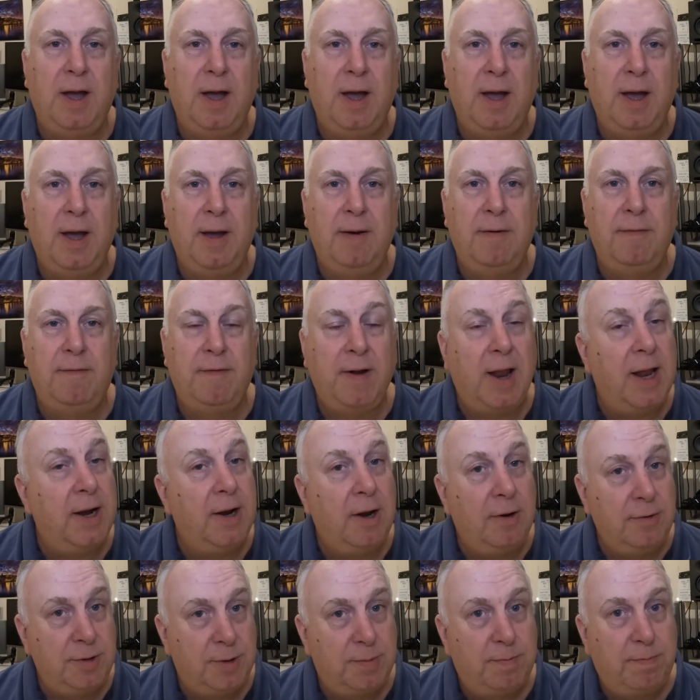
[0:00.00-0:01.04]
uh, flat
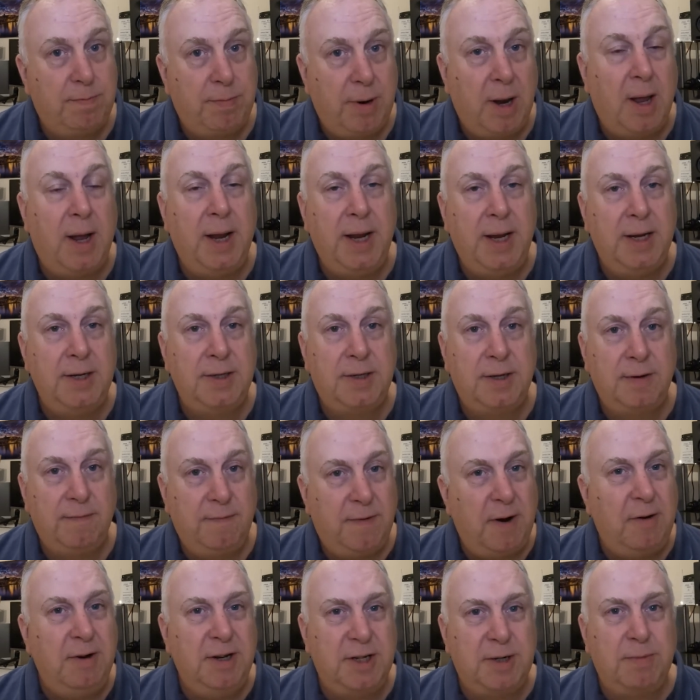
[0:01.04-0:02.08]
nose pliers,
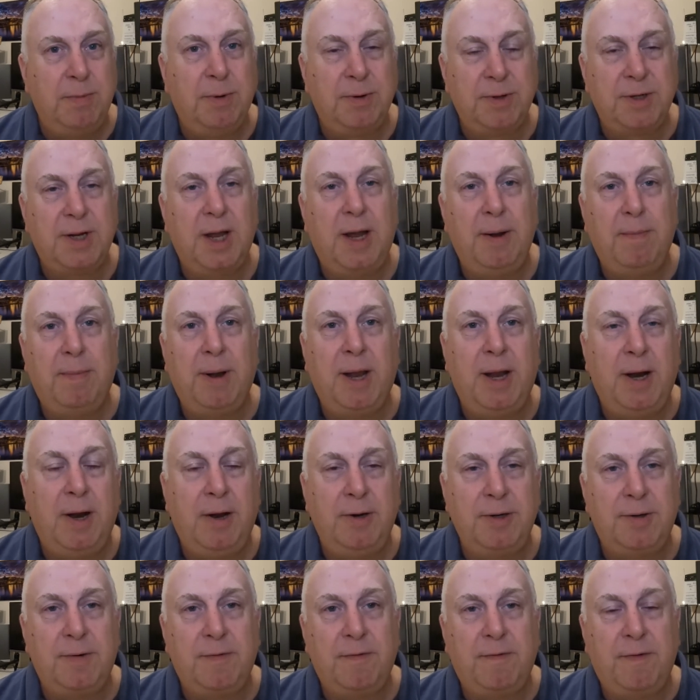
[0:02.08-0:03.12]
very small set of flat
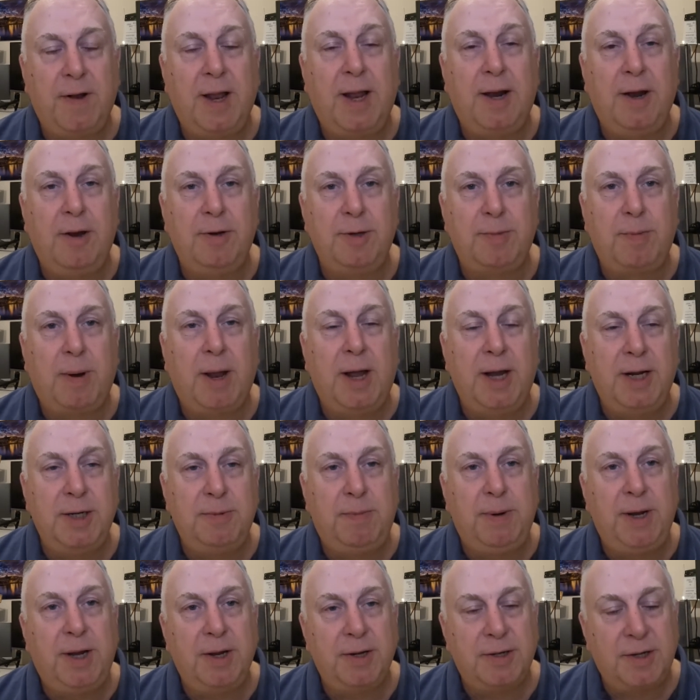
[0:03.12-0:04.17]
nose, flat nose pliers
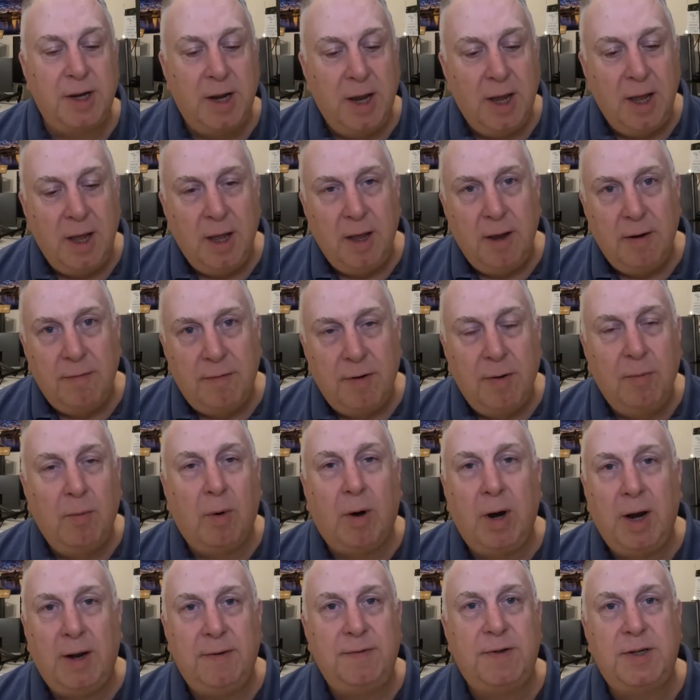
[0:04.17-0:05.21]
because from
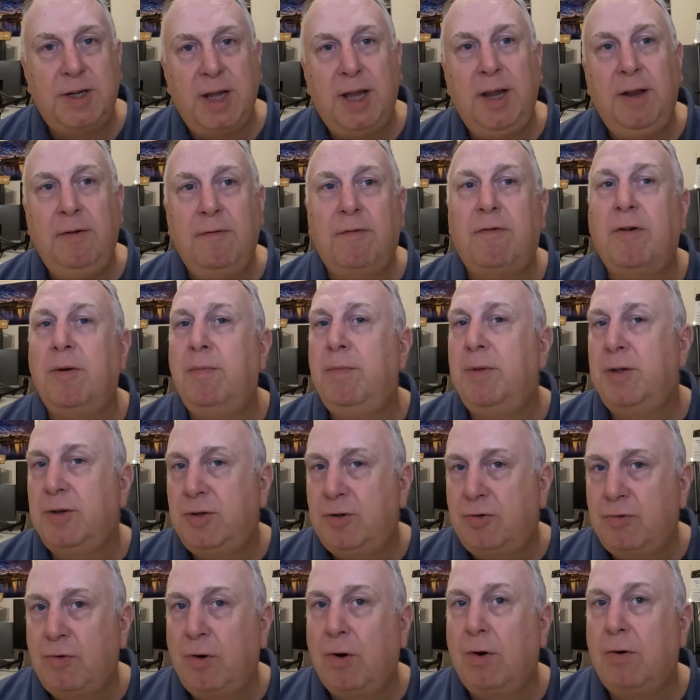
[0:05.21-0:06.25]
what I've seen from the
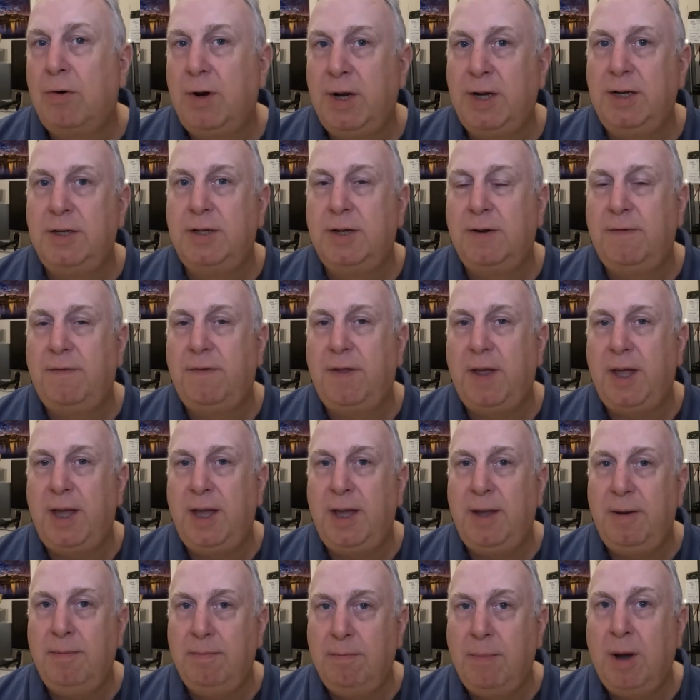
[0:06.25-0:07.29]
drawings of
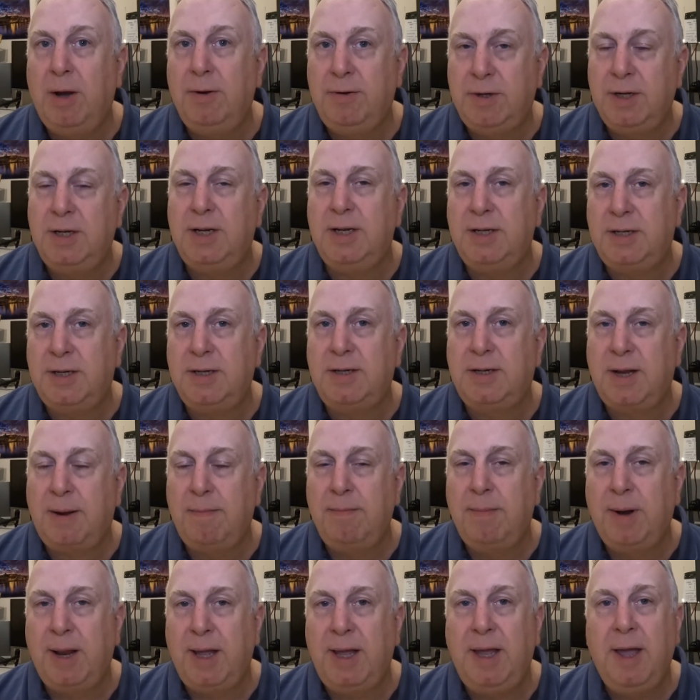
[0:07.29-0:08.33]
the motor
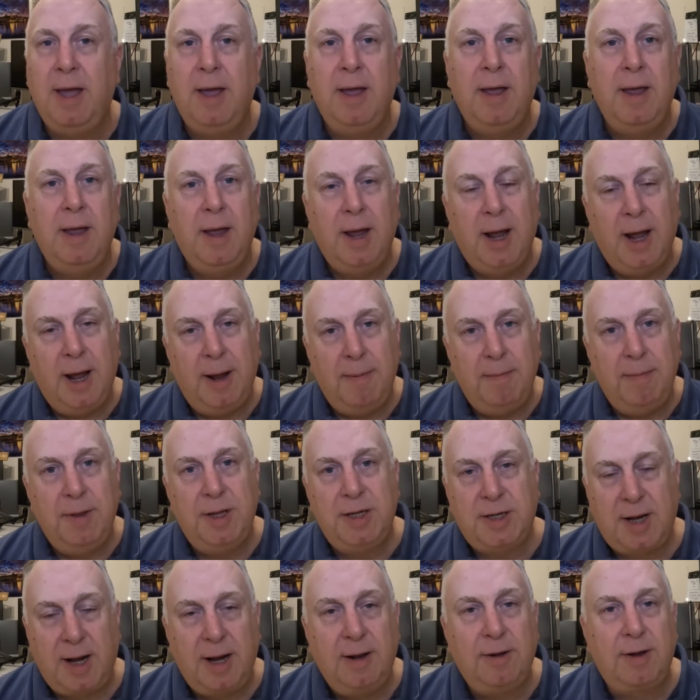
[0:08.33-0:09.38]
disassembly, um,
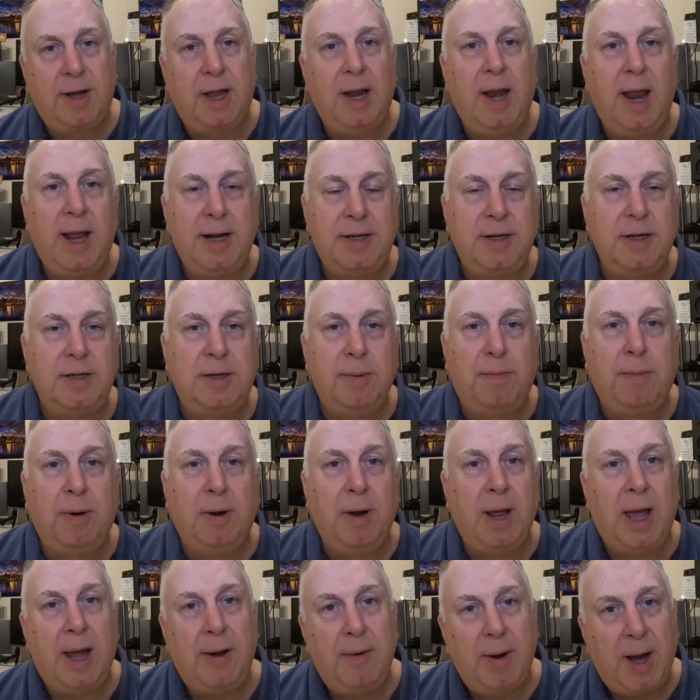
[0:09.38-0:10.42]
there's a little connector to
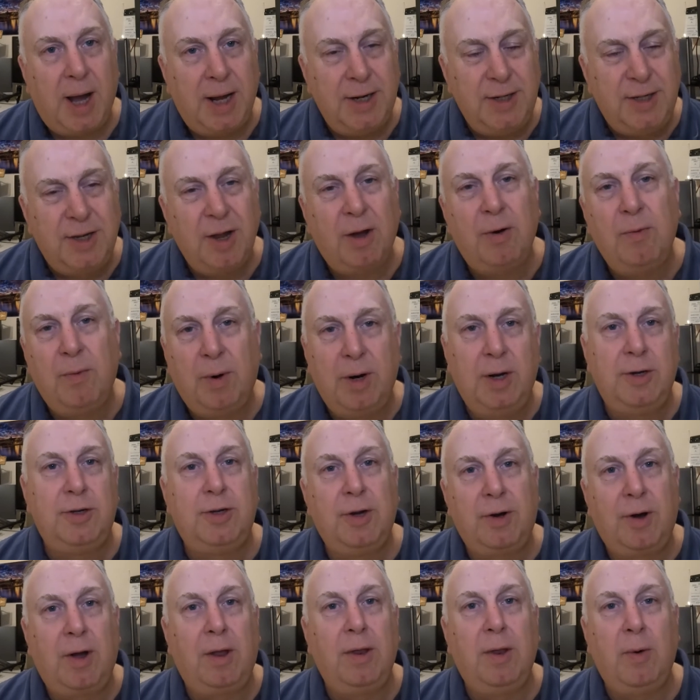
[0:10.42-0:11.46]
pull out. I don't want
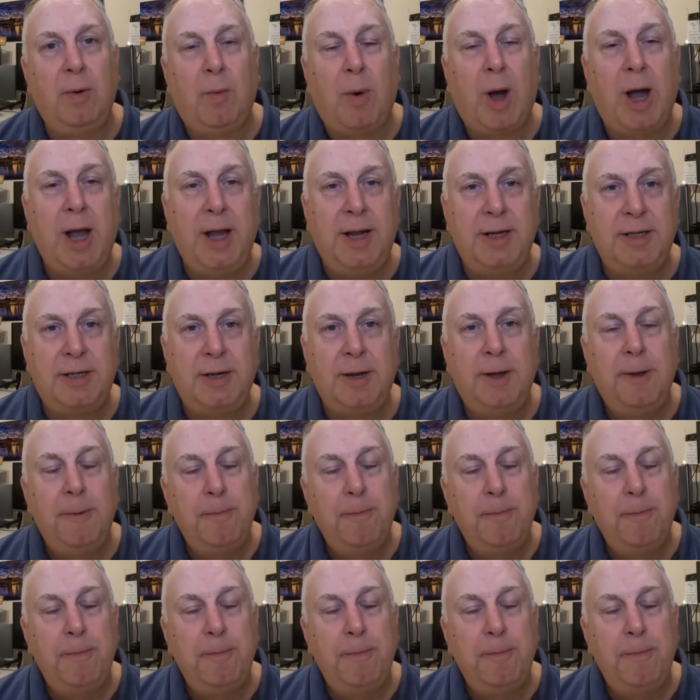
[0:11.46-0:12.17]
to tug on the wires,